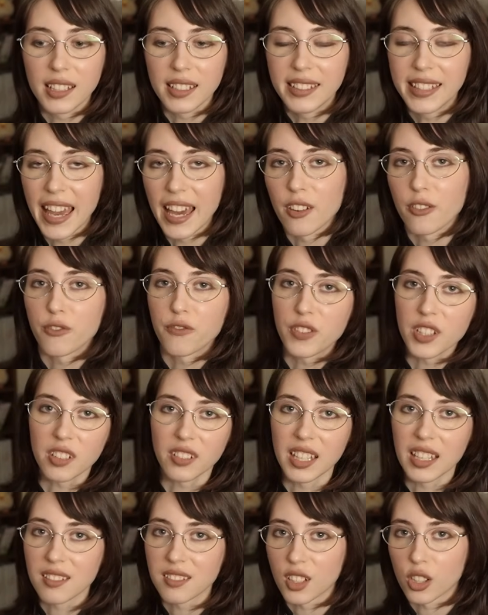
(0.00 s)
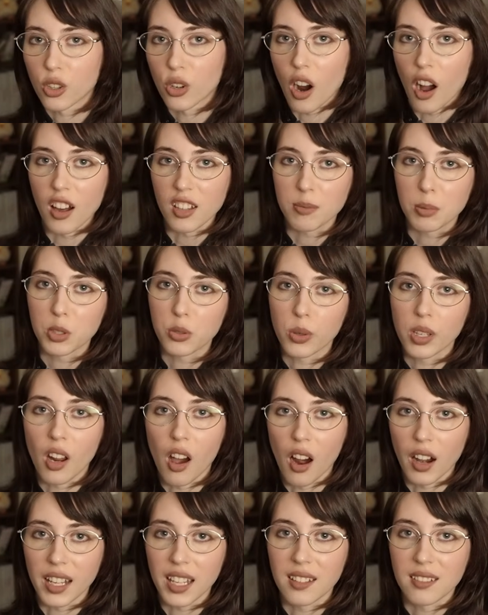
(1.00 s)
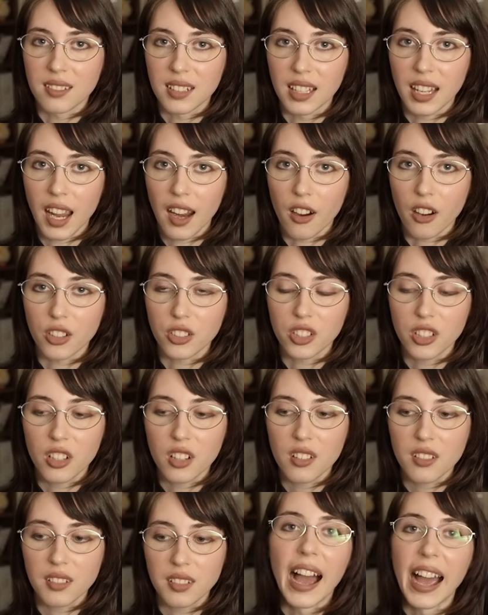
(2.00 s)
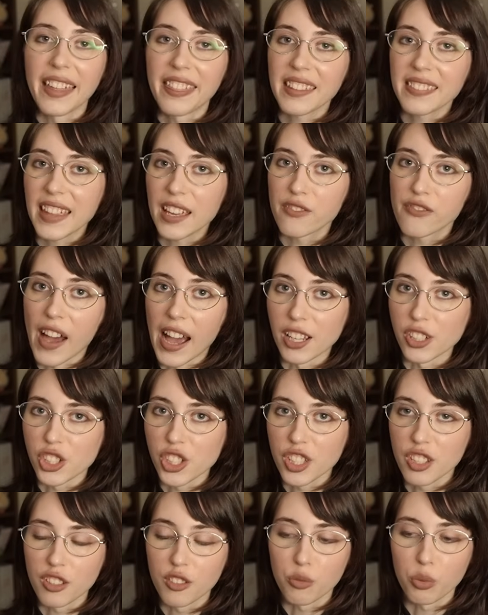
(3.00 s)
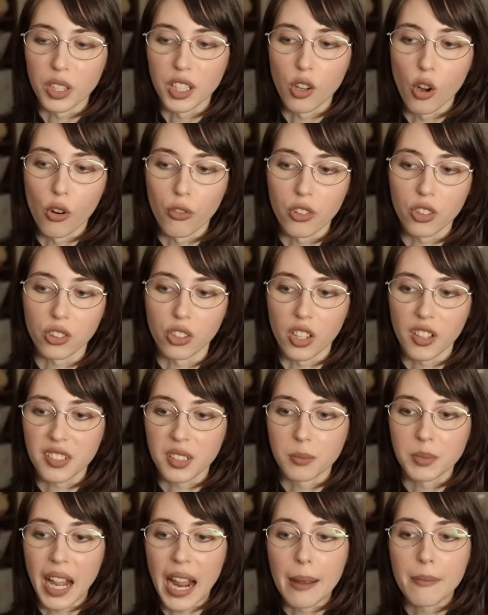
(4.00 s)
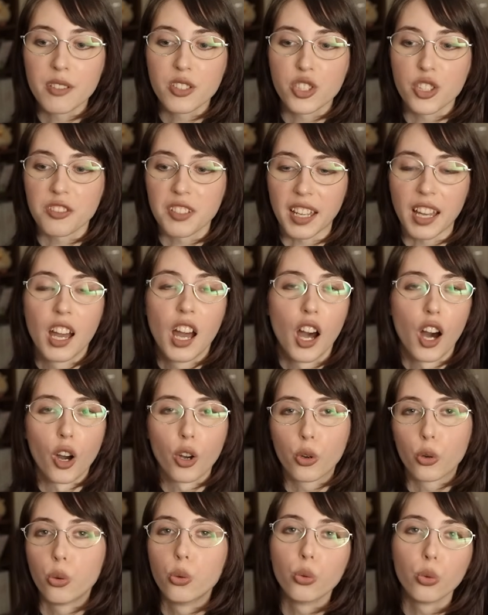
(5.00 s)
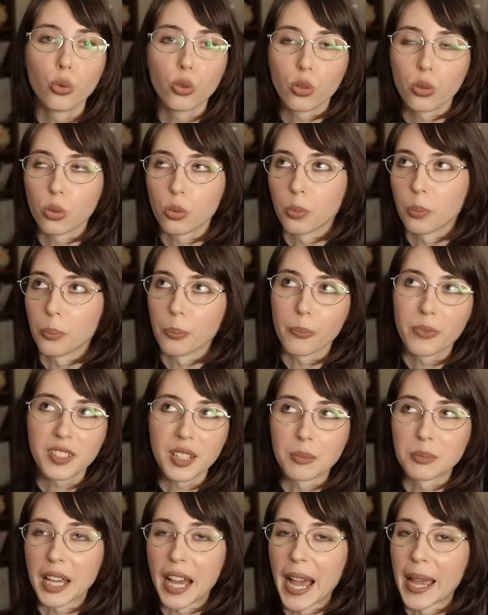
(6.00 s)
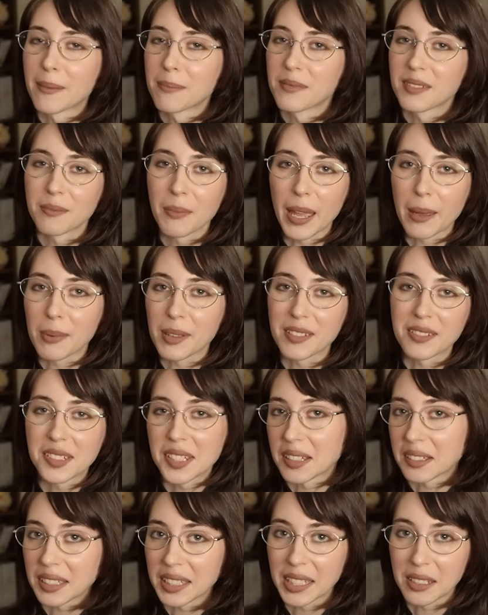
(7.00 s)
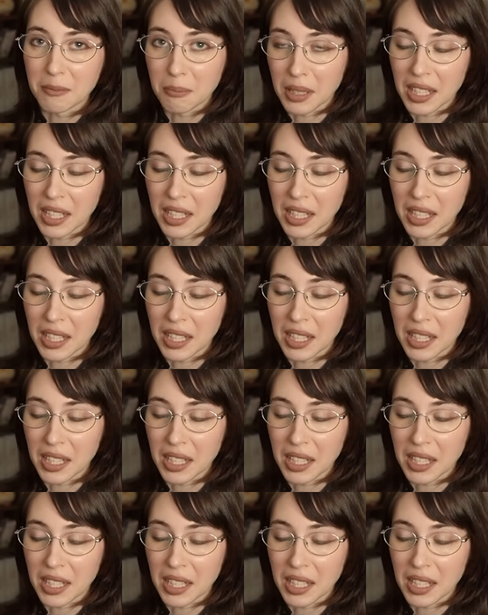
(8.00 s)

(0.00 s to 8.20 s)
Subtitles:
get feelings across between audience and characters. I think that fashion is really overlooked sometimes. It's just like a cool, sometimes maybe silly and